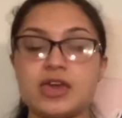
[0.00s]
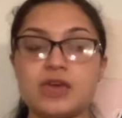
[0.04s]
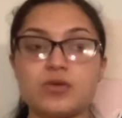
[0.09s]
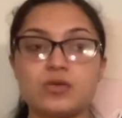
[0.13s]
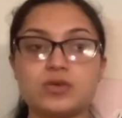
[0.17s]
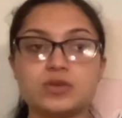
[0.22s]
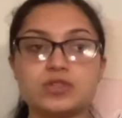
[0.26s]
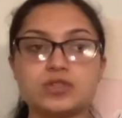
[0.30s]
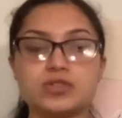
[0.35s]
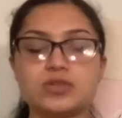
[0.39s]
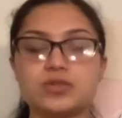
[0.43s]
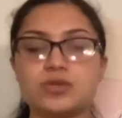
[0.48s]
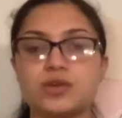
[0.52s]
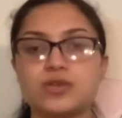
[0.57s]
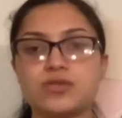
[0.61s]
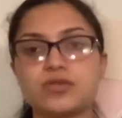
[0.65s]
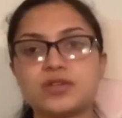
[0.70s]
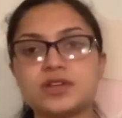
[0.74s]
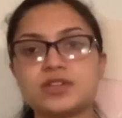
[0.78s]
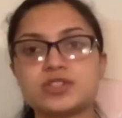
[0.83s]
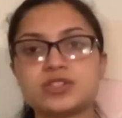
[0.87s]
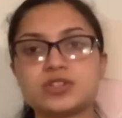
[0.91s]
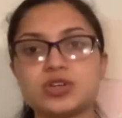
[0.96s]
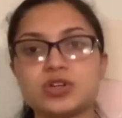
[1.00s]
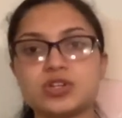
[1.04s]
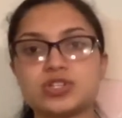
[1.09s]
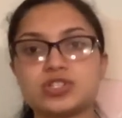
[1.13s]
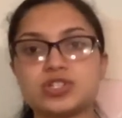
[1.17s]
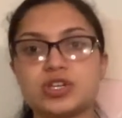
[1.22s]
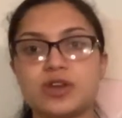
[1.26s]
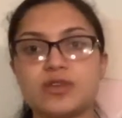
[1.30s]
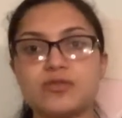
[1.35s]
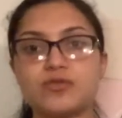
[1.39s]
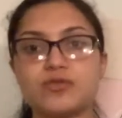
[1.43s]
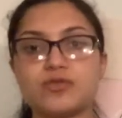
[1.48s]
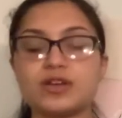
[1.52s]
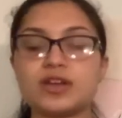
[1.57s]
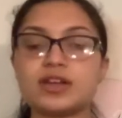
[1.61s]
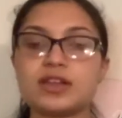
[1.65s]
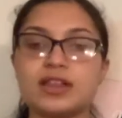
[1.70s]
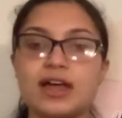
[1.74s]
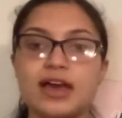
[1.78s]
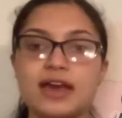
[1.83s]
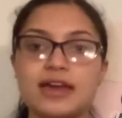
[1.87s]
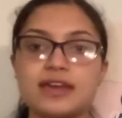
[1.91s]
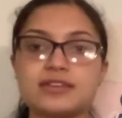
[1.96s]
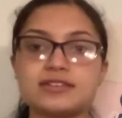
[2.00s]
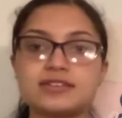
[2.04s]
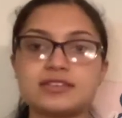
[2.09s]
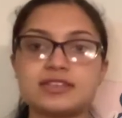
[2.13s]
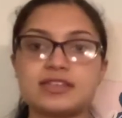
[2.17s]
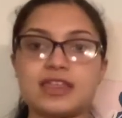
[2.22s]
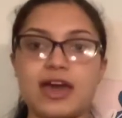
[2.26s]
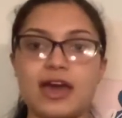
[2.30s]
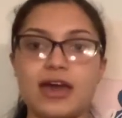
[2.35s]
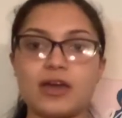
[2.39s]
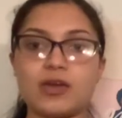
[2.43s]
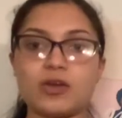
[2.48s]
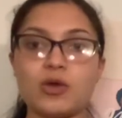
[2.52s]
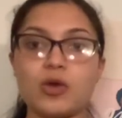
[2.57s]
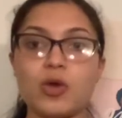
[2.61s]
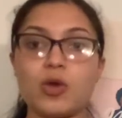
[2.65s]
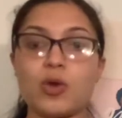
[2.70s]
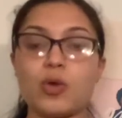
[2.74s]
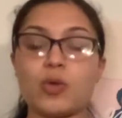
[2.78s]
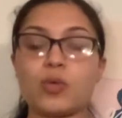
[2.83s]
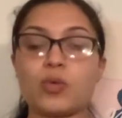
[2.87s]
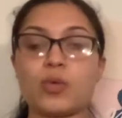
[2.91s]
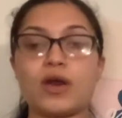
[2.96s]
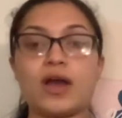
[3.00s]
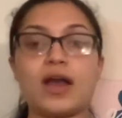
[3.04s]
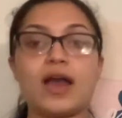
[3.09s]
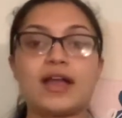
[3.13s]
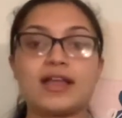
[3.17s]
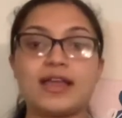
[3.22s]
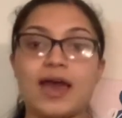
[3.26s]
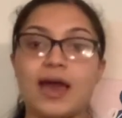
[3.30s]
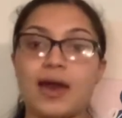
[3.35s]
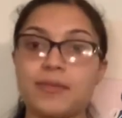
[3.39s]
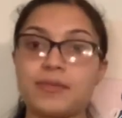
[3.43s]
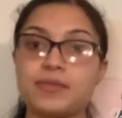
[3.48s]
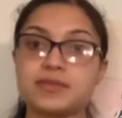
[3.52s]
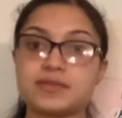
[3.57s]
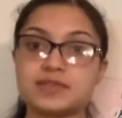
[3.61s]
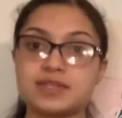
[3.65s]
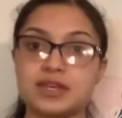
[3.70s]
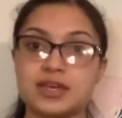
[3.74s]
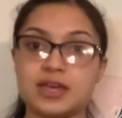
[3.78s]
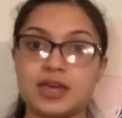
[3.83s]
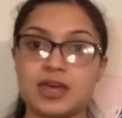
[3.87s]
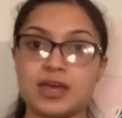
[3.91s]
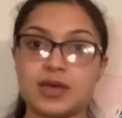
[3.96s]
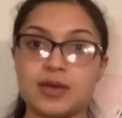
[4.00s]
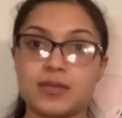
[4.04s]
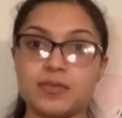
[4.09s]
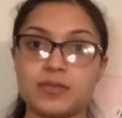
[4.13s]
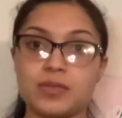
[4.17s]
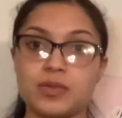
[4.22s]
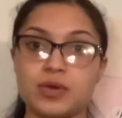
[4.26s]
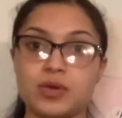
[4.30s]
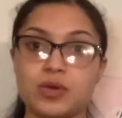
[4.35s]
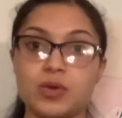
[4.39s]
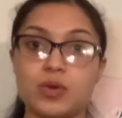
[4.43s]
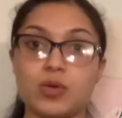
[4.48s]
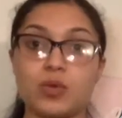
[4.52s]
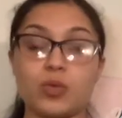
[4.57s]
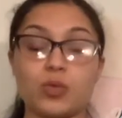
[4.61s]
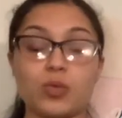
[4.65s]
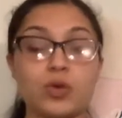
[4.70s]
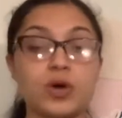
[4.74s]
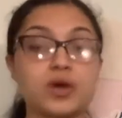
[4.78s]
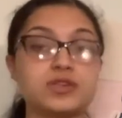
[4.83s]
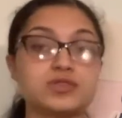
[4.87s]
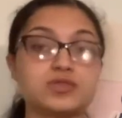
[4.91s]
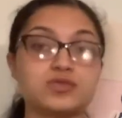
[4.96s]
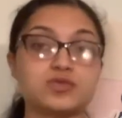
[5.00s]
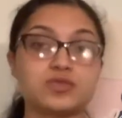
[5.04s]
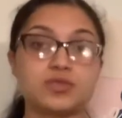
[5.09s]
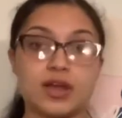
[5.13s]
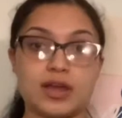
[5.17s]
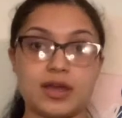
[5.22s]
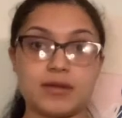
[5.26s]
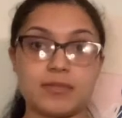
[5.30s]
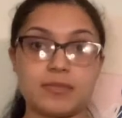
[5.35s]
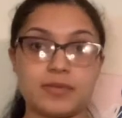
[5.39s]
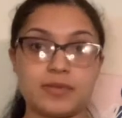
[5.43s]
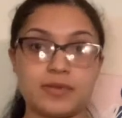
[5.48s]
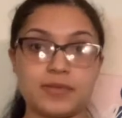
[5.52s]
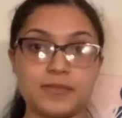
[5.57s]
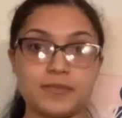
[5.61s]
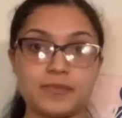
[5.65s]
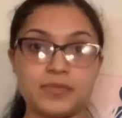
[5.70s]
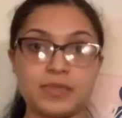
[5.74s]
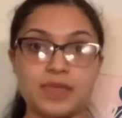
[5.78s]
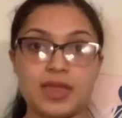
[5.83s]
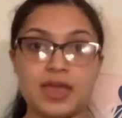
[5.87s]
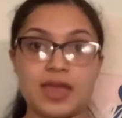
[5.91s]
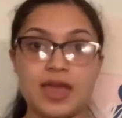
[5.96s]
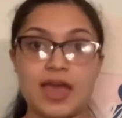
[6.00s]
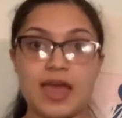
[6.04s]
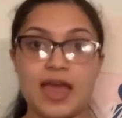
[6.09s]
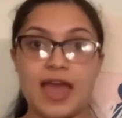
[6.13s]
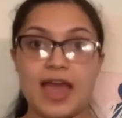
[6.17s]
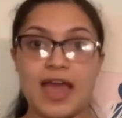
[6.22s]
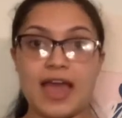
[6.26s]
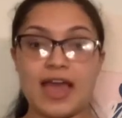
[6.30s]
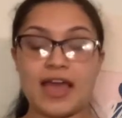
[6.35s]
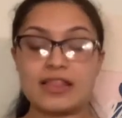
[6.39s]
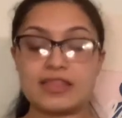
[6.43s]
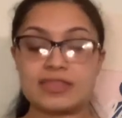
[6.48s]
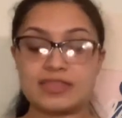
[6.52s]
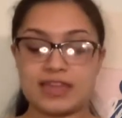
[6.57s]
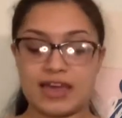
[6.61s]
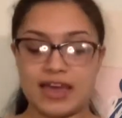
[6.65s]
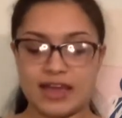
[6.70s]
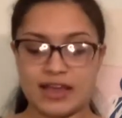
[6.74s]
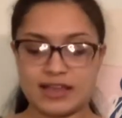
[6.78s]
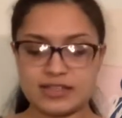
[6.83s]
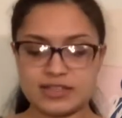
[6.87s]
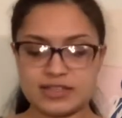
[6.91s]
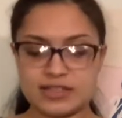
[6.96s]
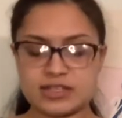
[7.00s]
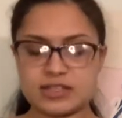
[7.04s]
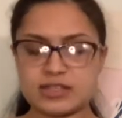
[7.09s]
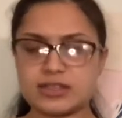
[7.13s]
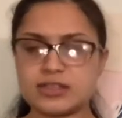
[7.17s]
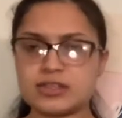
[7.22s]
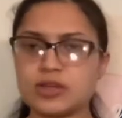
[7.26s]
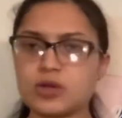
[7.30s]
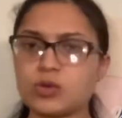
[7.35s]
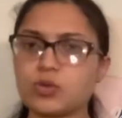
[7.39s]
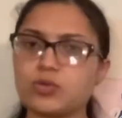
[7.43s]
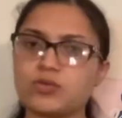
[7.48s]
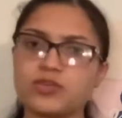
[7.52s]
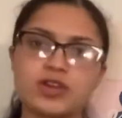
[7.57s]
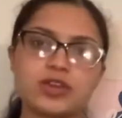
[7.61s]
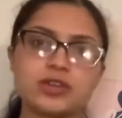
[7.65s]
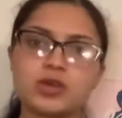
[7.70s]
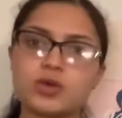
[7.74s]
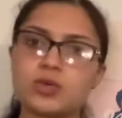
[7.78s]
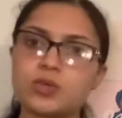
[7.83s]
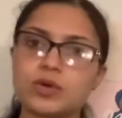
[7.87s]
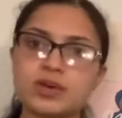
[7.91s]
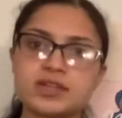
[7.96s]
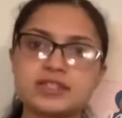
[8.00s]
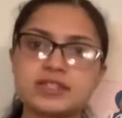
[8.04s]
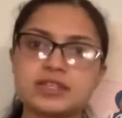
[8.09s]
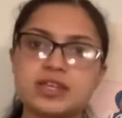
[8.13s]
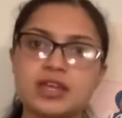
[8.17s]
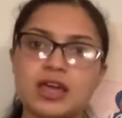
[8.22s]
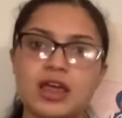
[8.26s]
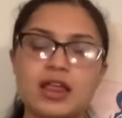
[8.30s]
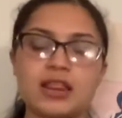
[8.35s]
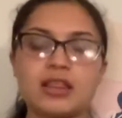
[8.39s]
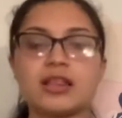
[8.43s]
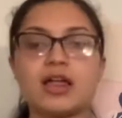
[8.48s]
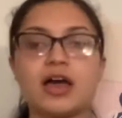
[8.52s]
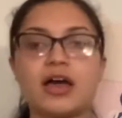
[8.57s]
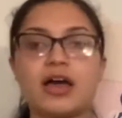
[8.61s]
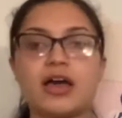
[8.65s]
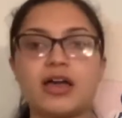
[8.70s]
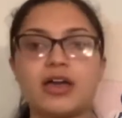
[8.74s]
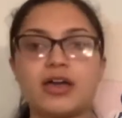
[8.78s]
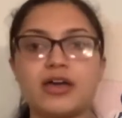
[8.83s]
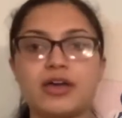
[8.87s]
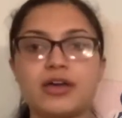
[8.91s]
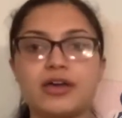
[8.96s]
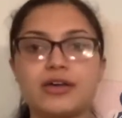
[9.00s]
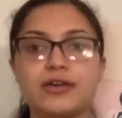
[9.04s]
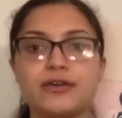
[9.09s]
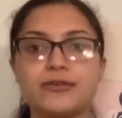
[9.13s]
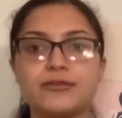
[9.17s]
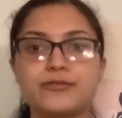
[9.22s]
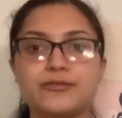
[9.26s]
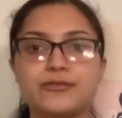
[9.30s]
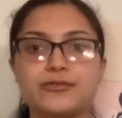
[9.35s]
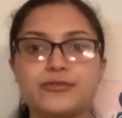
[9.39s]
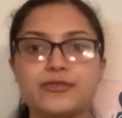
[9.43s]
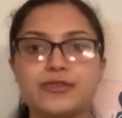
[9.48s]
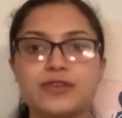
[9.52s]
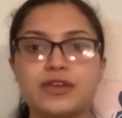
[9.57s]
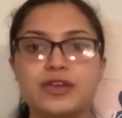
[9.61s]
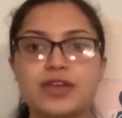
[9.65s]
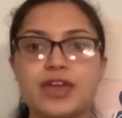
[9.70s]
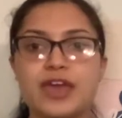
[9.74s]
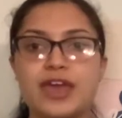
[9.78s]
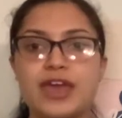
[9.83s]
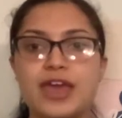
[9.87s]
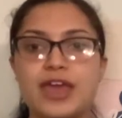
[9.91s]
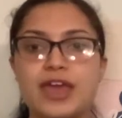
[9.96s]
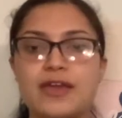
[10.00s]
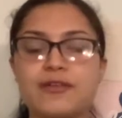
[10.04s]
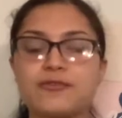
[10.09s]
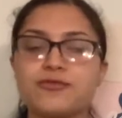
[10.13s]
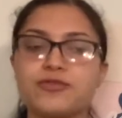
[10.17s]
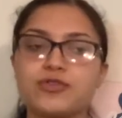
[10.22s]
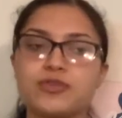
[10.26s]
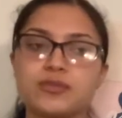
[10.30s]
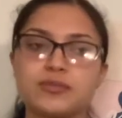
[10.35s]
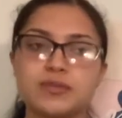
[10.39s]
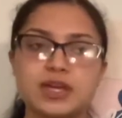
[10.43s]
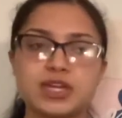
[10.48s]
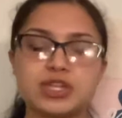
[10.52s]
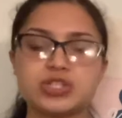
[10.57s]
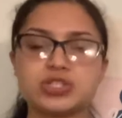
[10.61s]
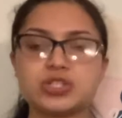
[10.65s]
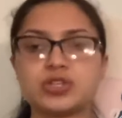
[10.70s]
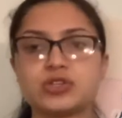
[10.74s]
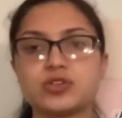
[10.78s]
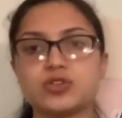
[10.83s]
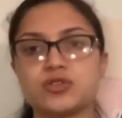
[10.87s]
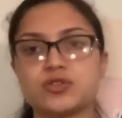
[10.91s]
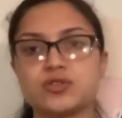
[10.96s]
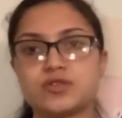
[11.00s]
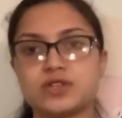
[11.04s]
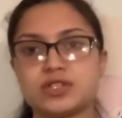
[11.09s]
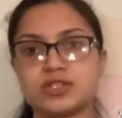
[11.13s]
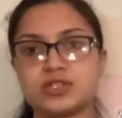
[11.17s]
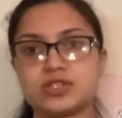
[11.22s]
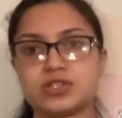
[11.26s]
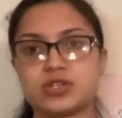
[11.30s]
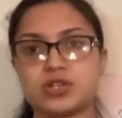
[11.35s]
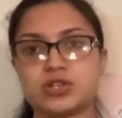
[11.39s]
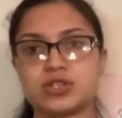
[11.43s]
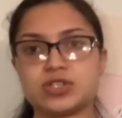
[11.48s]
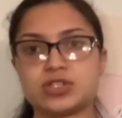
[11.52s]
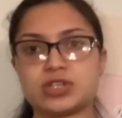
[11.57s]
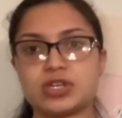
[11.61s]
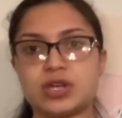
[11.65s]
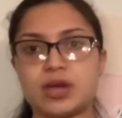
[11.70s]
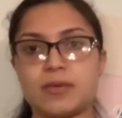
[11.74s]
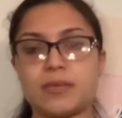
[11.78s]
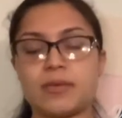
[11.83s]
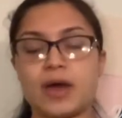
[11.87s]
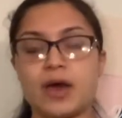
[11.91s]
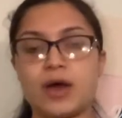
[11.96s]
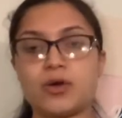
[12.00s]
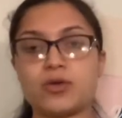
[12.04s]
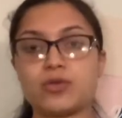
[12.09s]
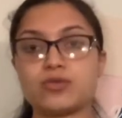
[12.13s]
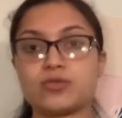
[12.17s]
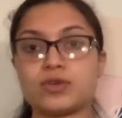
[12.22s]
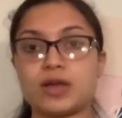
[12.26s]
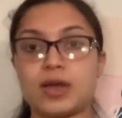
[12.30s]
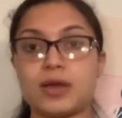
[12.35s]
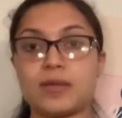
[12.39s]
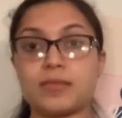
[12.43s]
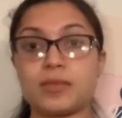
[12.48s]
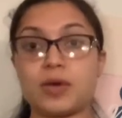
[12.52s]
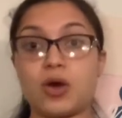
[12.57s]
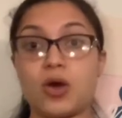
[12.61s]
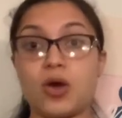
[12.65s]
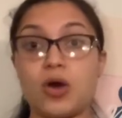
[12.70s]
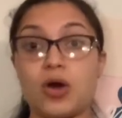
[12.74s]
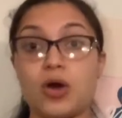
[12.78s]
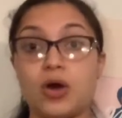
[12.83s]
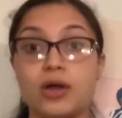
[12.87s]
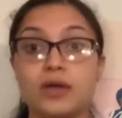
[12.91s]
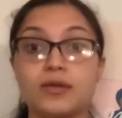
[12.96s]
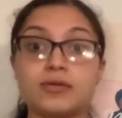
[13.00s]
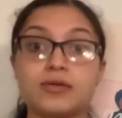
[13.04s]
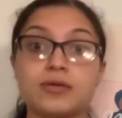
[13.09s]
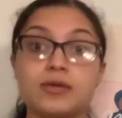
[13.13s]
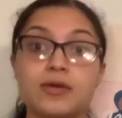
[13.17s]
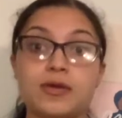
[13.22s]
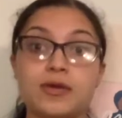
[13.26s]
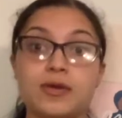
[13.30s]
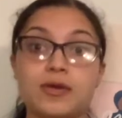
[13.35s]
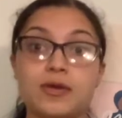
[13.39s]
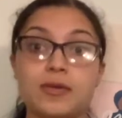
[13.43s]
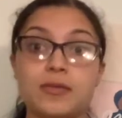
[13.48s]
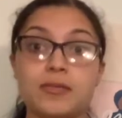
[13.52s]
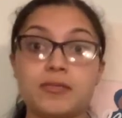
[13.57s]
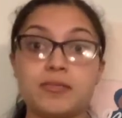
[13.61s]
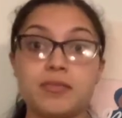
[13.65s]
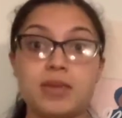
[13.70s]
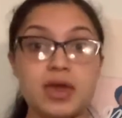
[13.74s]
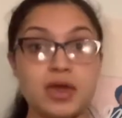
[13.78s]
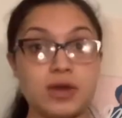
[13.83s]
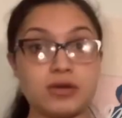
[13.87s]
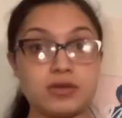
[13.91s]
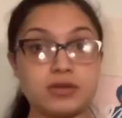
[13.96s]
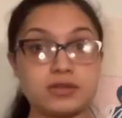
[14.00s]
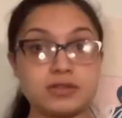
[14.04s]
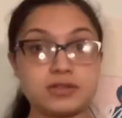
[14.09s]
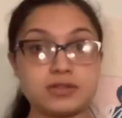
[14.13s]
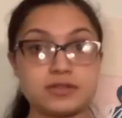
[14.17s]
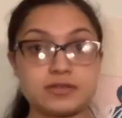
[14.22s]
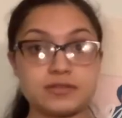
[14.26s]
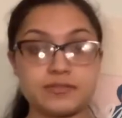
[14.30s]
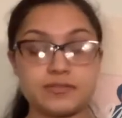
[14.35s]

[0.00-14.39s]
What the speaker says: was doing research and realized that what had happened to him was rape, and that there really wasn't a lot of information or research about rape on males.